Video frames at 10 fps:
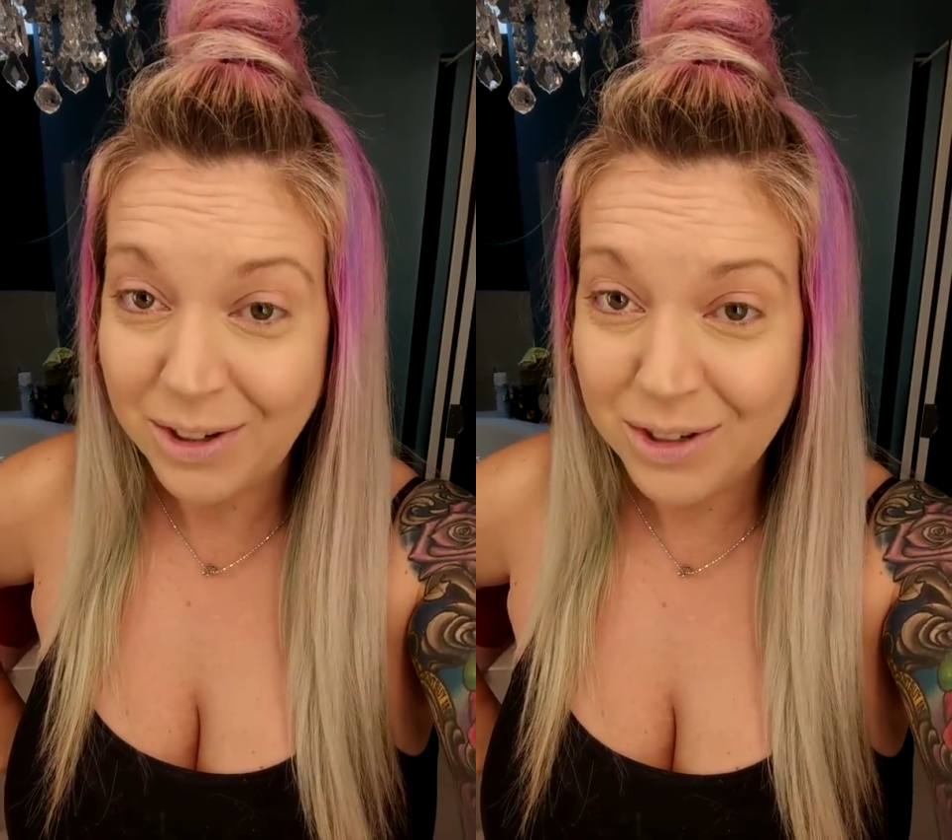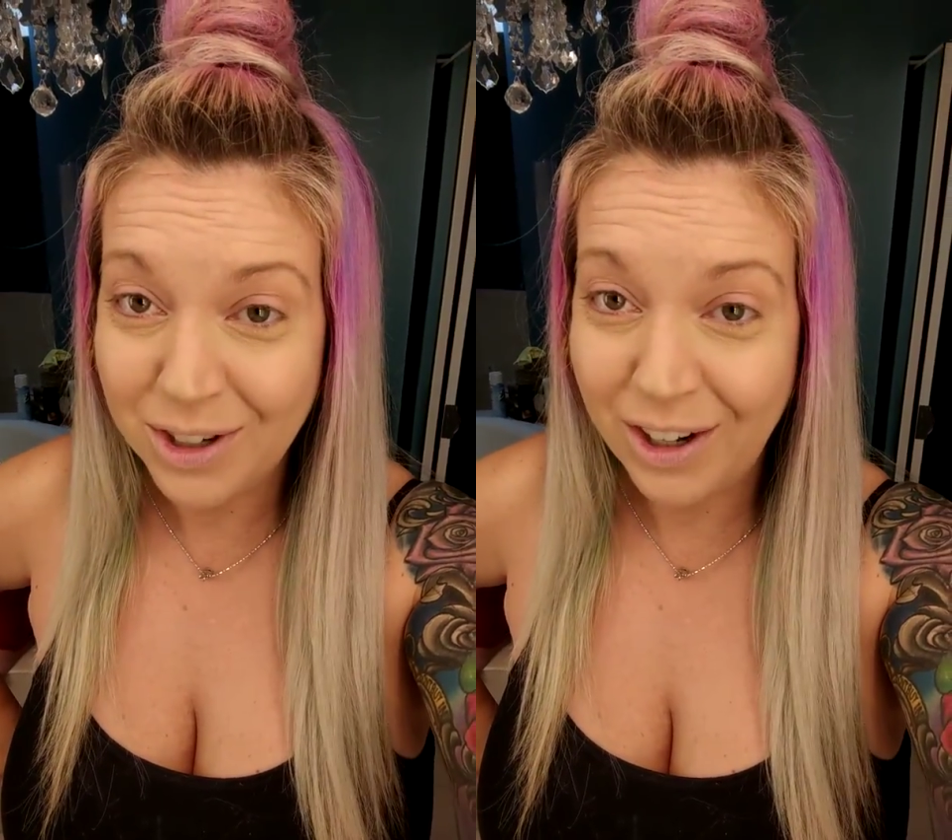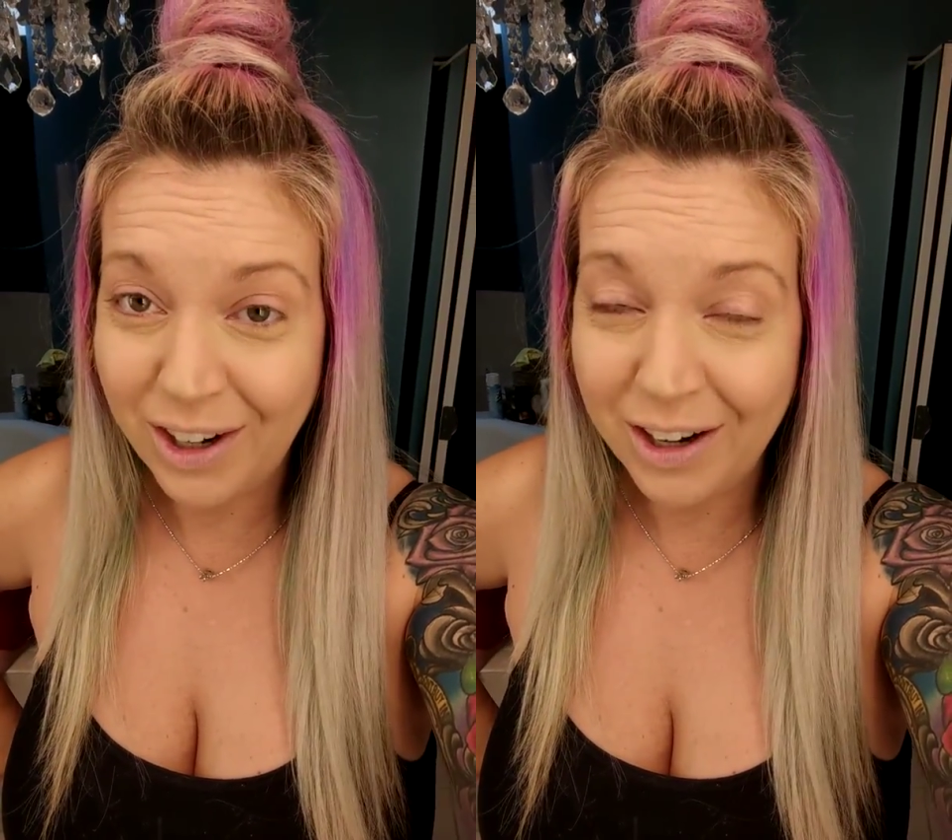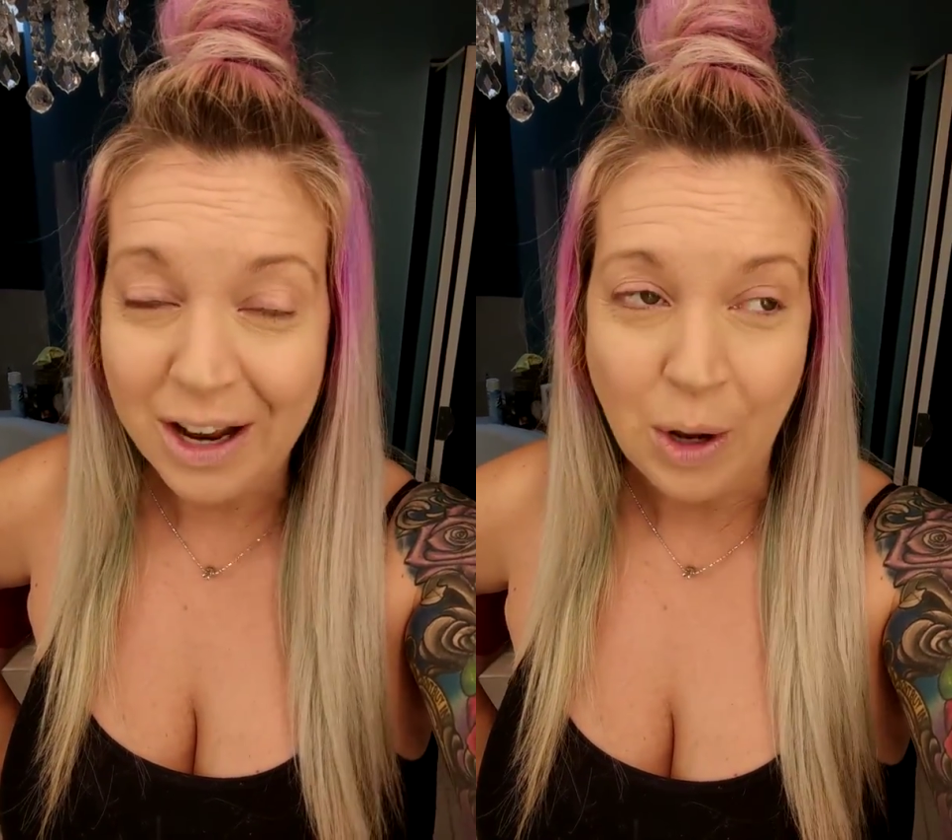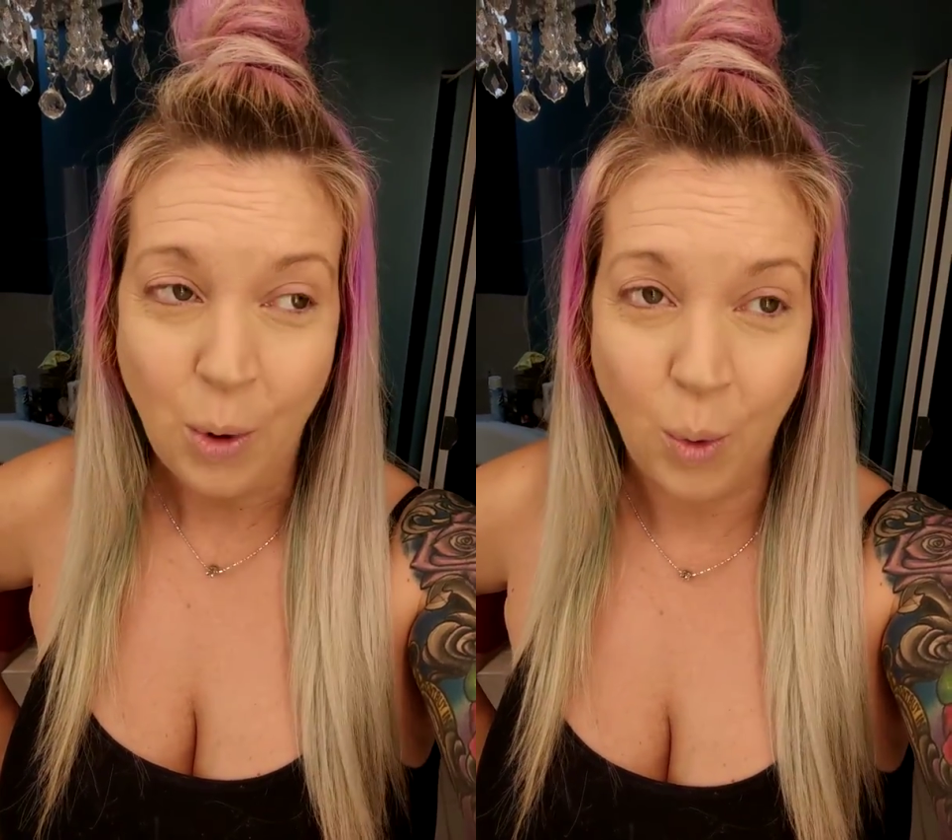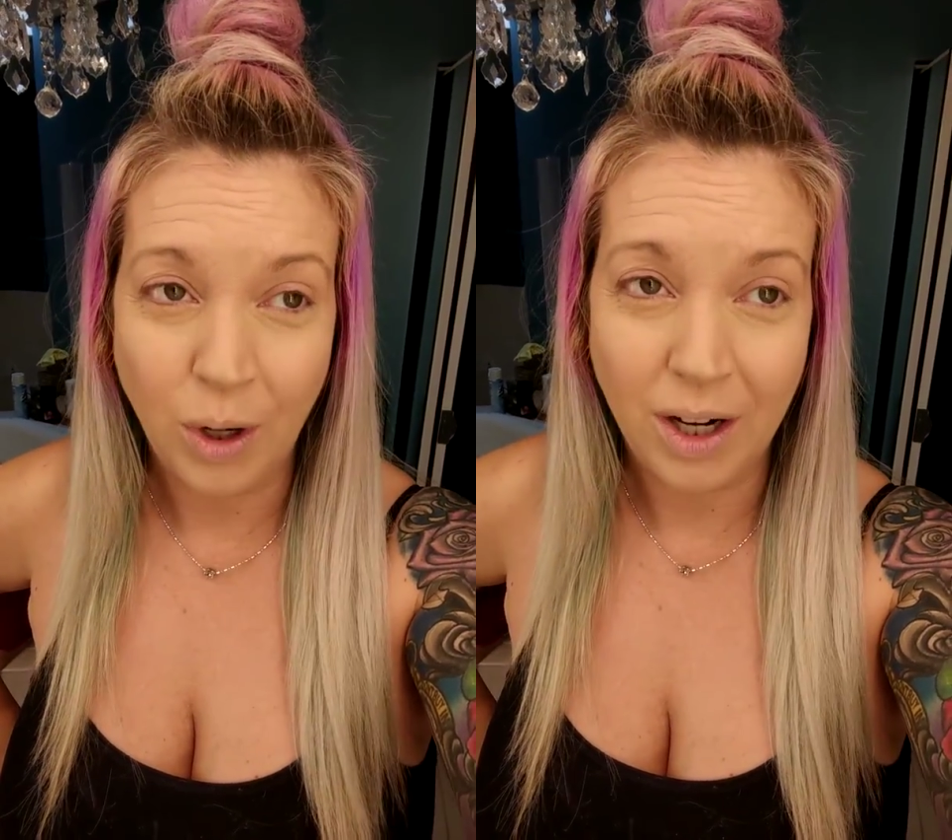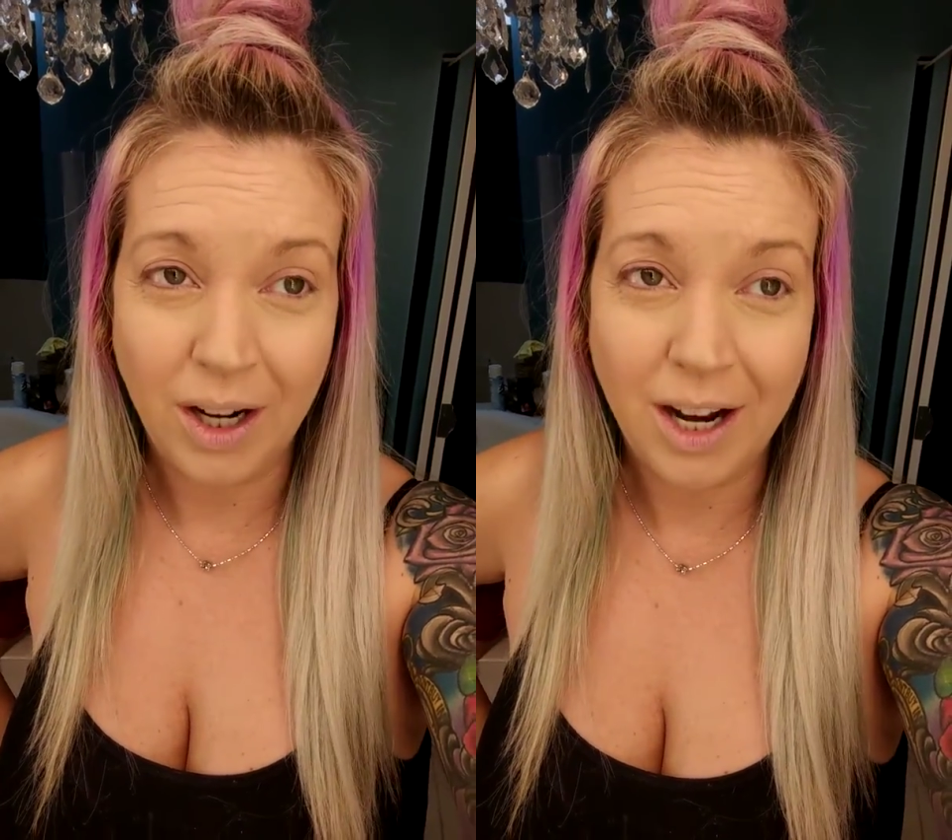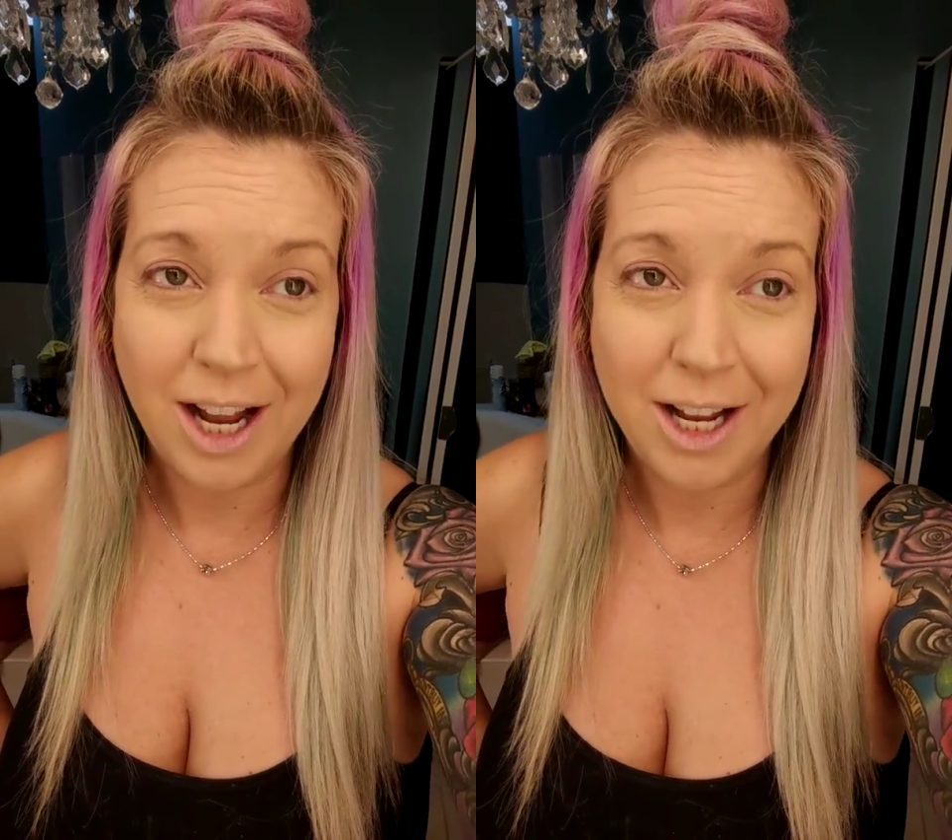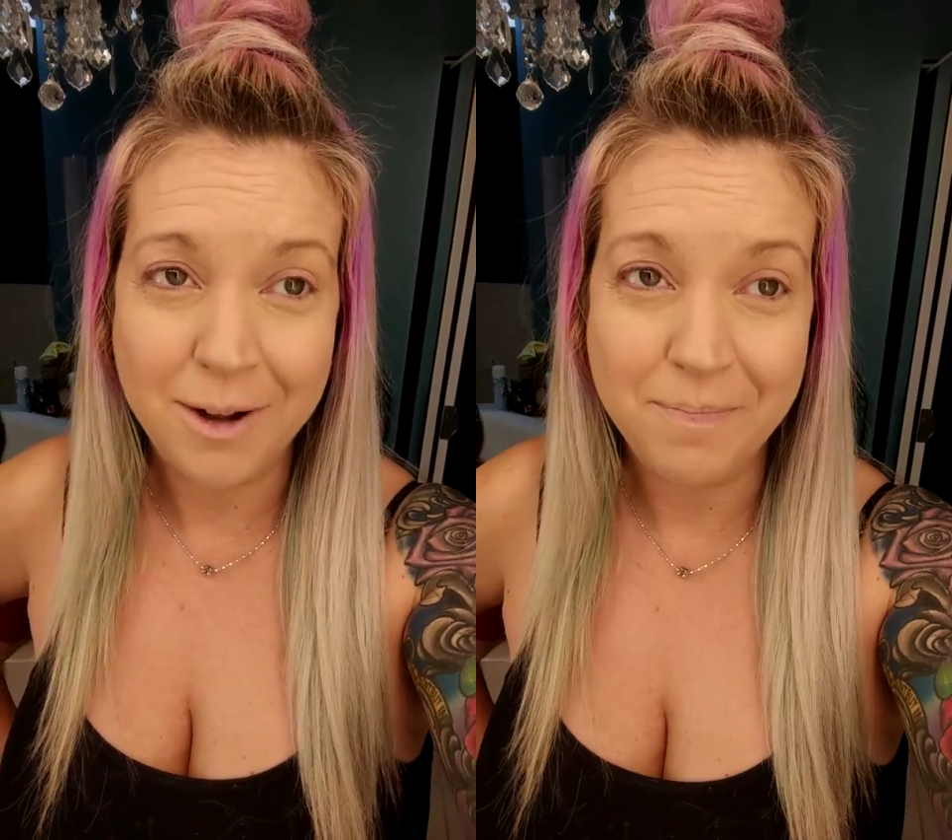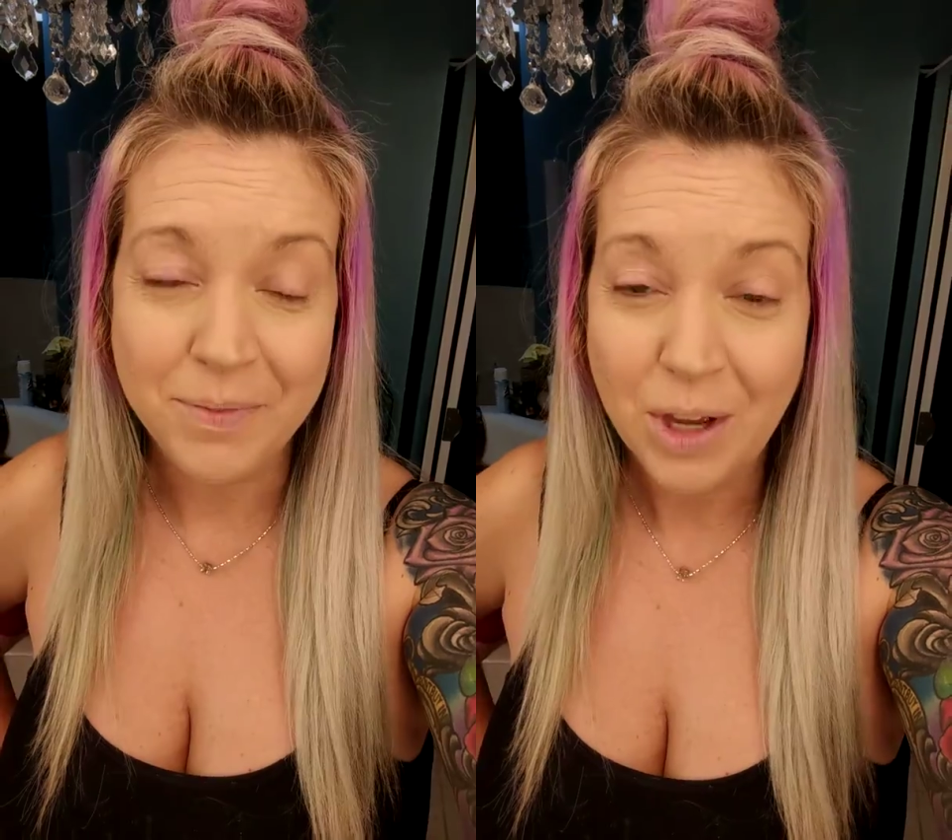user or
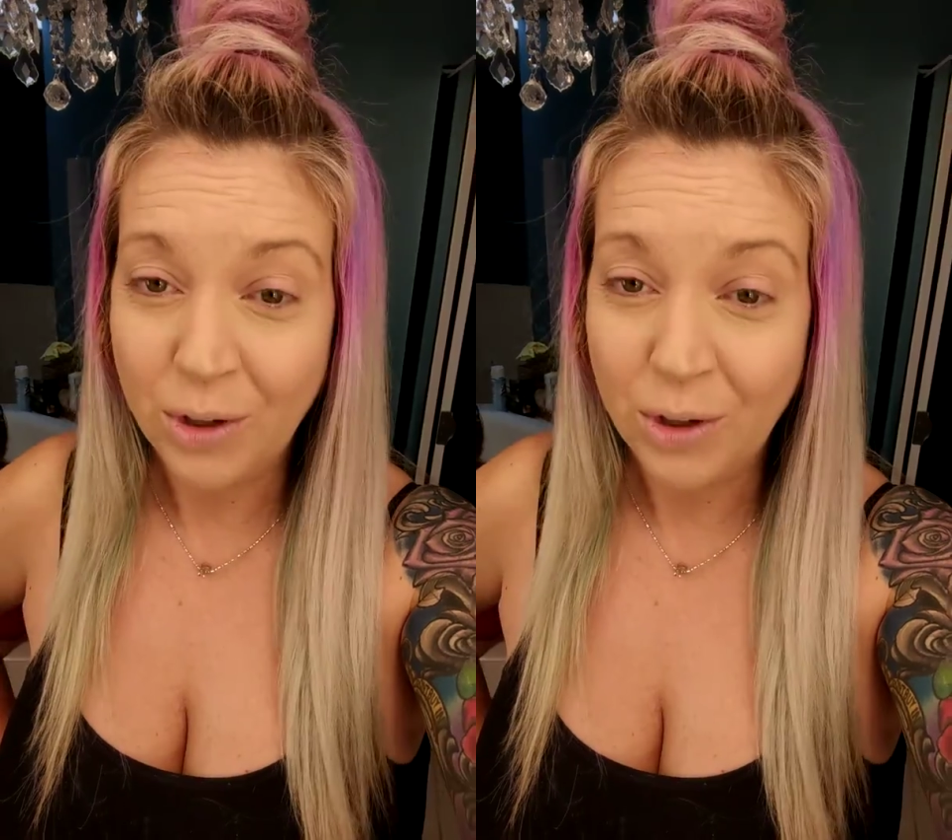um,